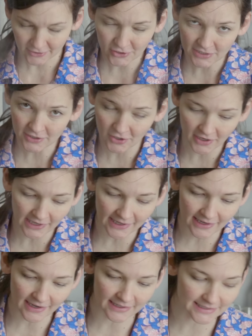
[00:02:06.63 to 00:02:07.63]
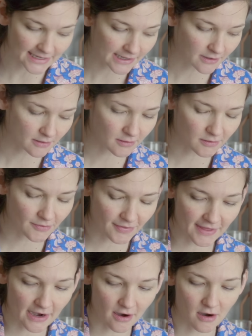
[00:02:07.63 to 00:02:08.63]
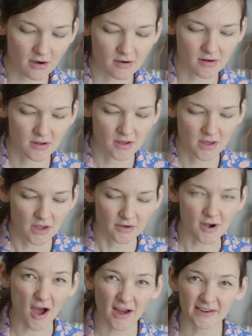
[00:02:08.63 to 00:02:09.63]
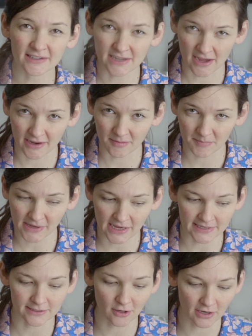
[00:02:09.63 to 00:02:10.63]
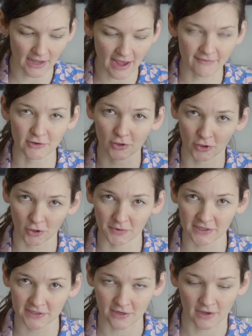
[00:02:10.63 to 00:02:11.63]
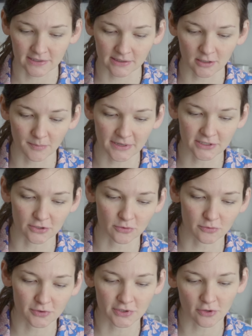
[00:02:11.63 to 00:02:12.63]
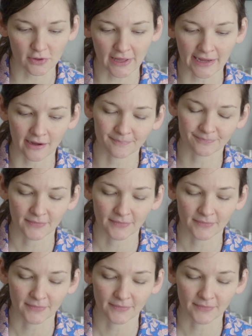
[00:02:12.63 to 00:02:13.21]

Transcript: and just cook it until they're not done, because they're gonna have to cook with the sauce a little bit too, so like